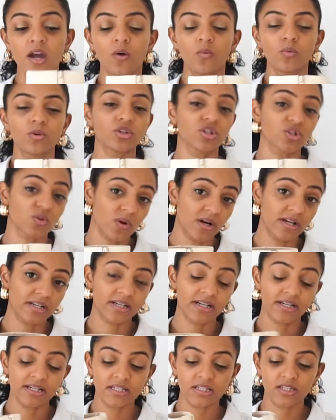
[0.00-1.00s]
which is quite
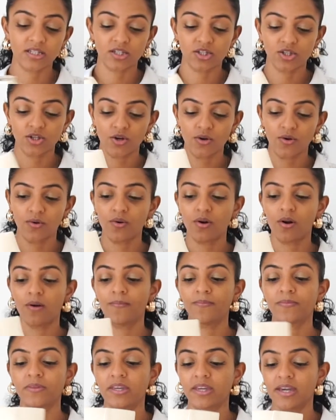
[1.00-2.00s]
nice. So
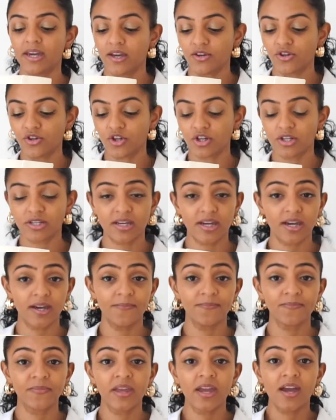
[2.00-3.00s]
yeah, you could
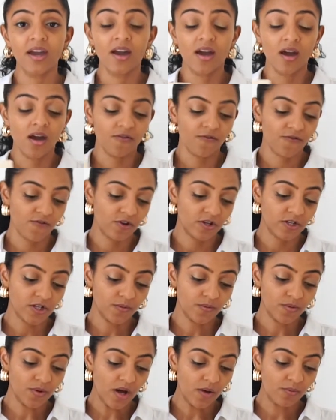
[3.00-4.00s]
get, for
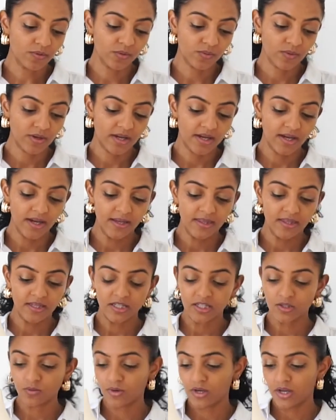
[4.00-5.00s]
example, I would wear
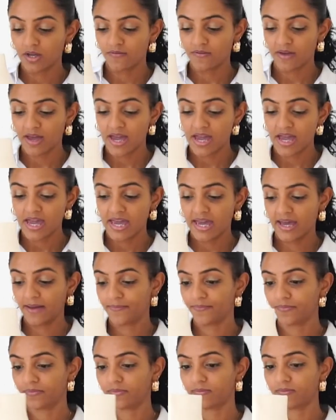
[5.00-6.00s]
this with a,
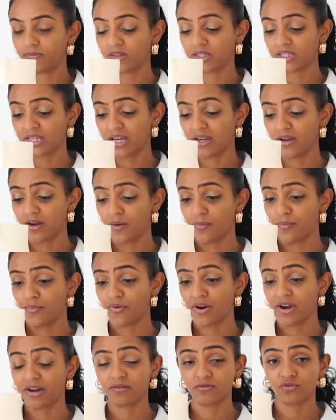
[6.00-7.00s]
say, a
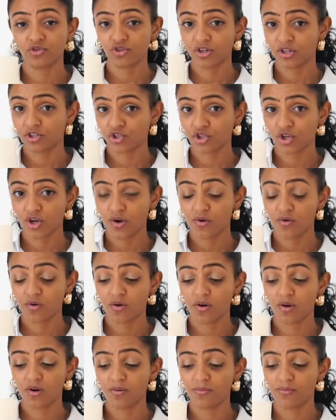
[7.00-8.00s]
brown trench coat
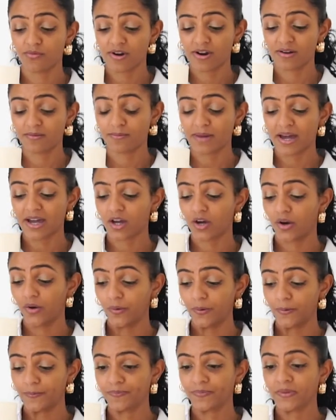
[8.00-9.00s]
or a brown matte
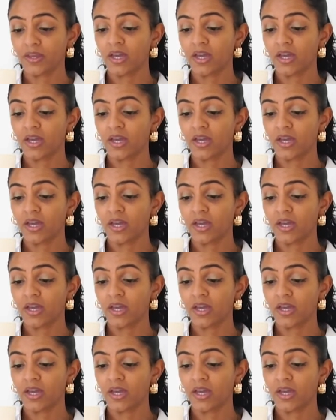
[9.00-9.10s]
coat,